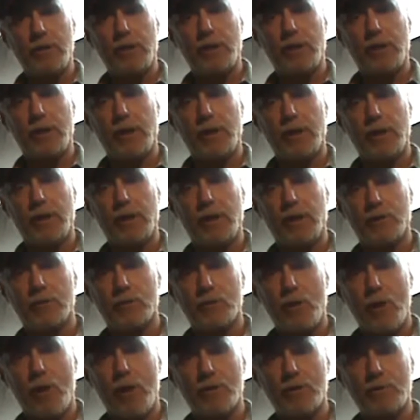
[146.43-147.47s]
the
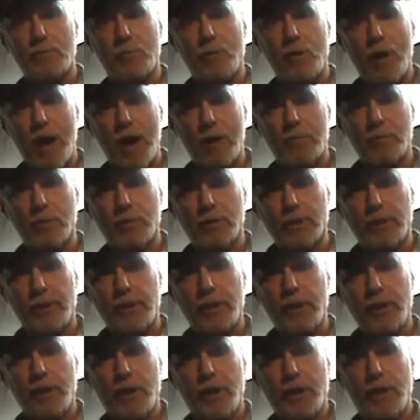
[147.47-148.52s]
exhaust
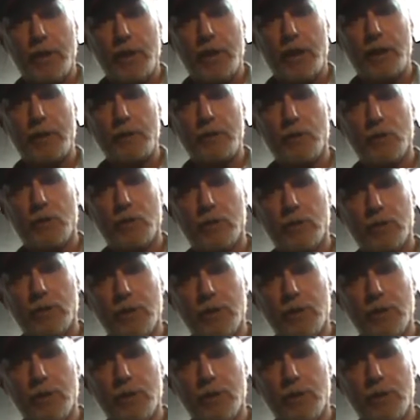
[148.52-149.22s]
properly, and you'll